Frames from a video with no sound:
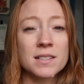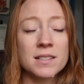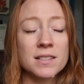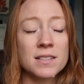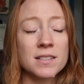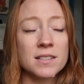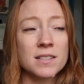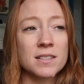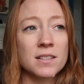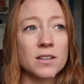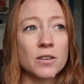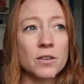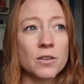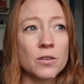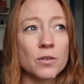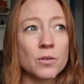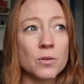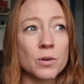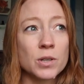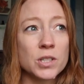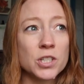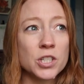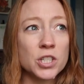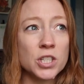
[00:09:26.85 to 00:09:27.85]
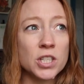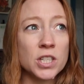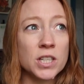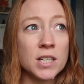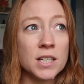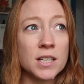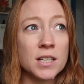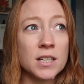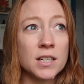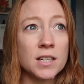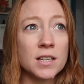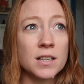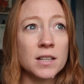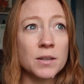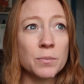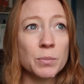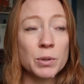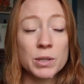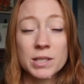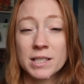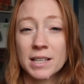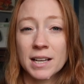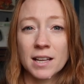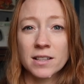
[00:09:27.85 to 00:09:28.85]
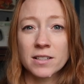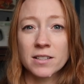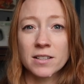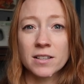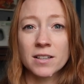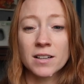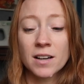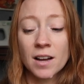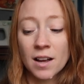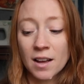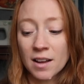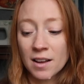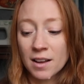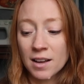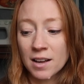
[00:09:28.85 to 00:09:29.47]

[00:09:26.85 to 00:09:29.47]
So she put together